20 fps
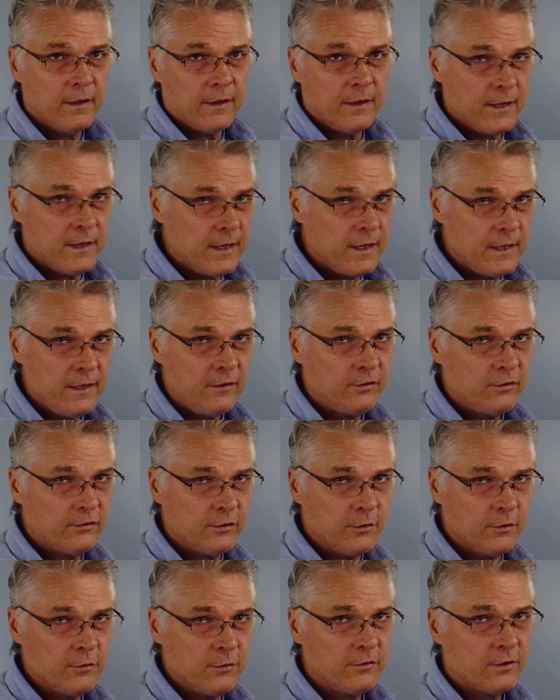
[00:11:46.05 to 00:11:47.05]
any
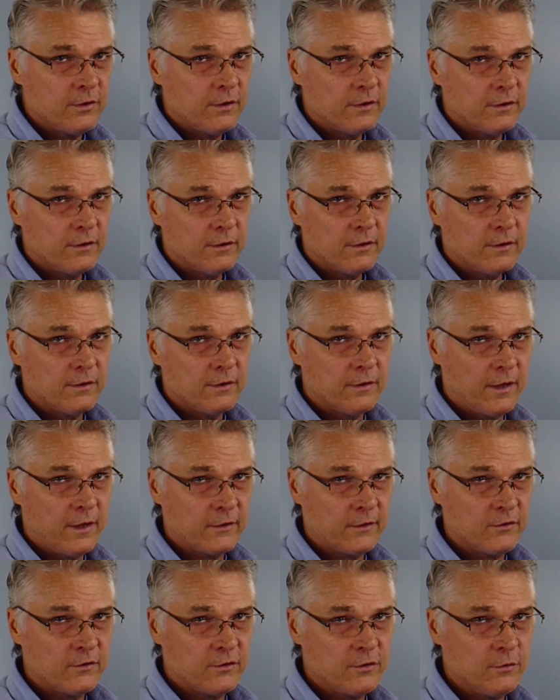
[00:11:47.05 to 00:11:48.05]
suit
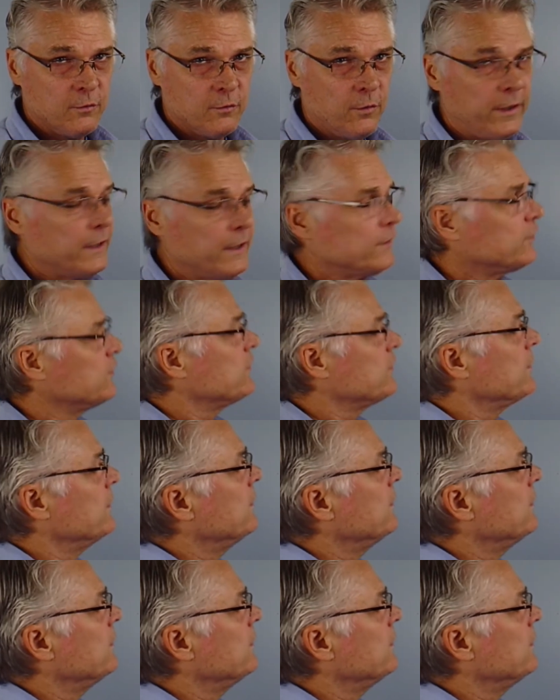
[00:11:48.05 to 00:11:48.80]
that you wish.